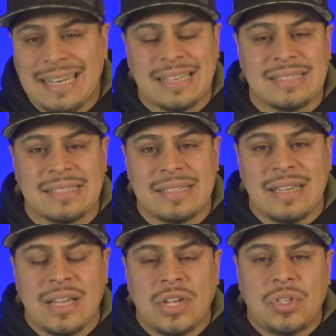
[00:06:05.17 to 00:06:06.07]
us
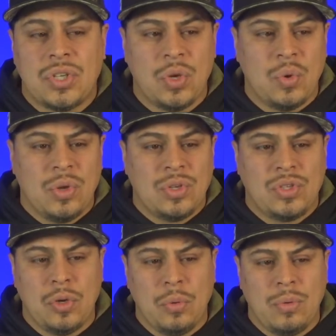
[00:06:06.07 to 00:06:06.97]

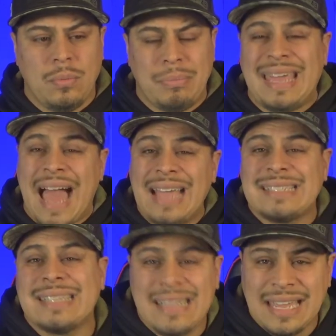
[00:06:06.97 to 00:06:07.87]
to be
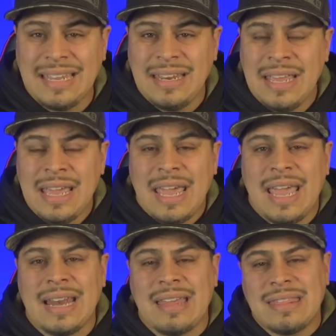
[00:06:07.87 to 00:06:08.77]
isolated.
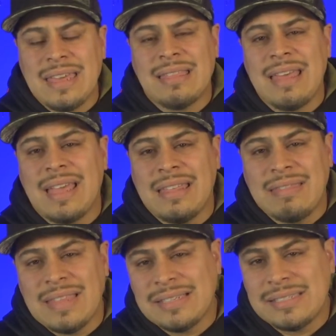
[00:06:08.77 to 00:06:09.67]
And I think that
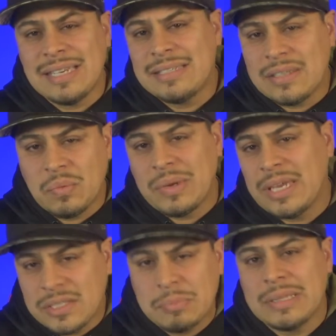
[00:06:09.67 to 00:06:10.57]
in this season,
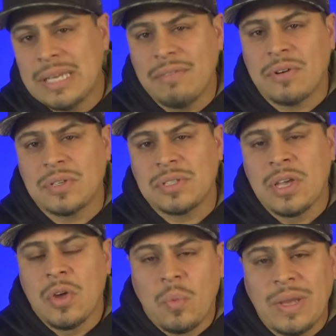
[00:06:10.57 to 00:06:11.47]
we as believers,
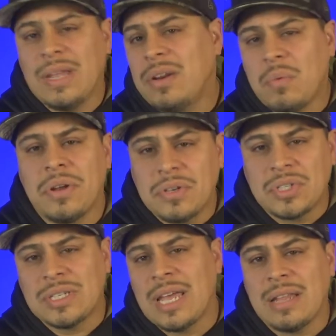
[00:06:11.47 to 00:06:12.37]
we need to
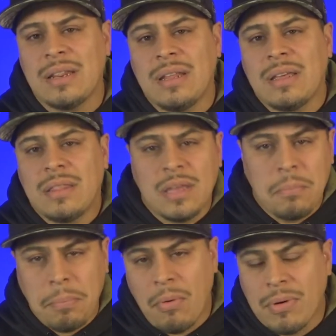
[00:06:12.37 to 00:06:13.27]
understand the
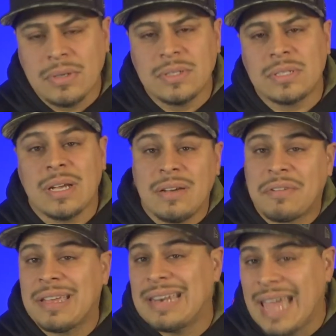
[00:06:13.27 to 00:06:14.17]
importance
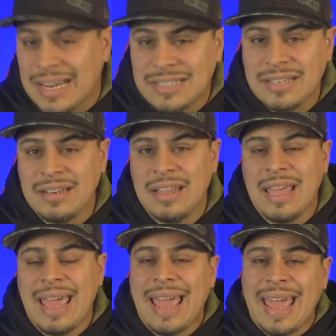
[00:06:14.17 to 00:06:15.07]
of connection
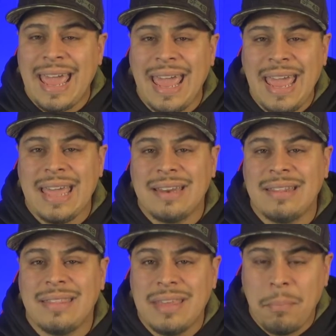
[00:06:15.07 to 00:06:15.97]
and
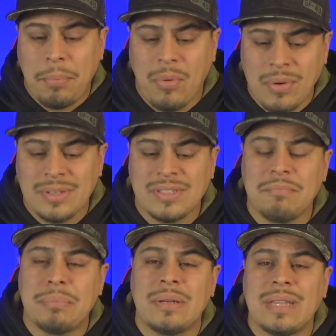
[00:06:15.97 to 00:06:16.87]
the importance
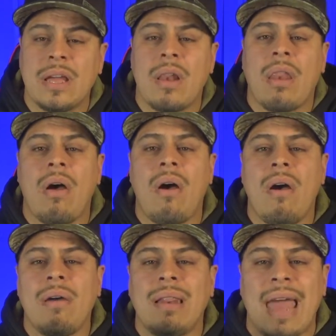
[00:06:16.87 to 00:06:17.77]
of building
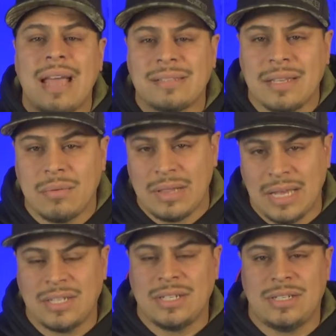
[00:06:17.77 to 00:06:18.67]
long-lasting
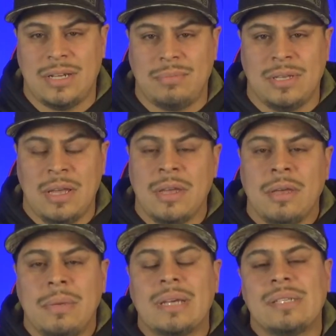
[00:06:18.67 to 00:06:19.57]
relationships.
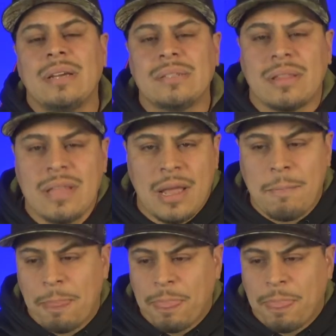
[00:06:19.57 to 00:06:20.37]
Because here's the thing,